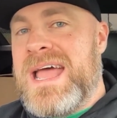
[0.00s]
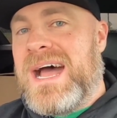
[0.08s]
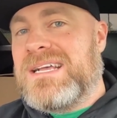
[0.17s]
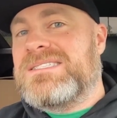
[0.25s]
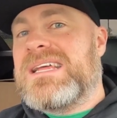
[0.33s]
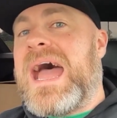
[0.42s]

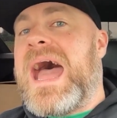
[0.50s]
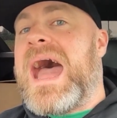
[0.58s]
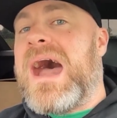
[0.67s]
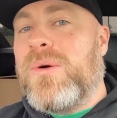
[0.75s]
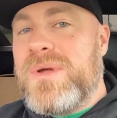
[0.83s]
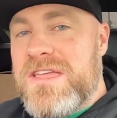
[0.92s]
as to
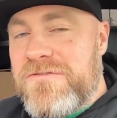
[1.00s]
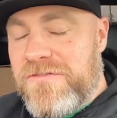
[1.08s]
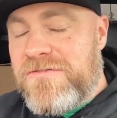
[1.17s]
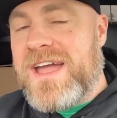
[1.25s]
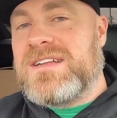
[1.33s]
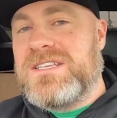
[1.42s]
how
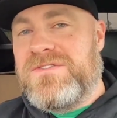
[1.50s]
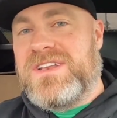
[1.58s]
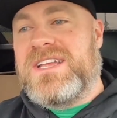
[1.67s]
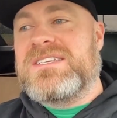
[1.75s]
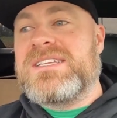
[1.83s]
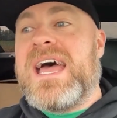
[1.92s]
effective it
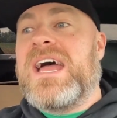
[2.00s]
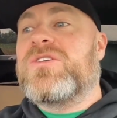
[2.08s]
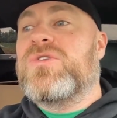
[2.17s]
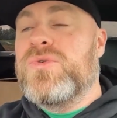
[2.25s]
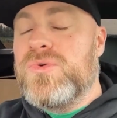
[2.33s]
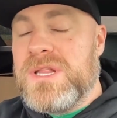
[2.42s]
is at
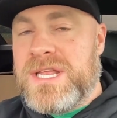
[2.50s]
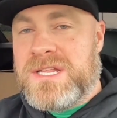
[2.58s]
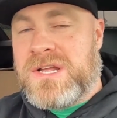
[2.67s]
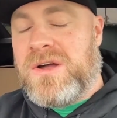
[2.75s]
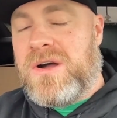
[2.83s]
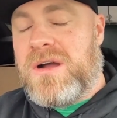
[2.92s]
cooling
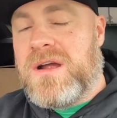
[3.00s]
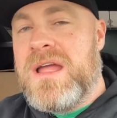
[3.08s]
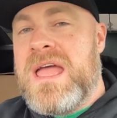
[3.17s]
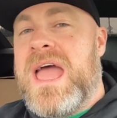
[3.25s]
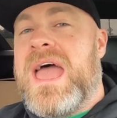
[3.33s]
the car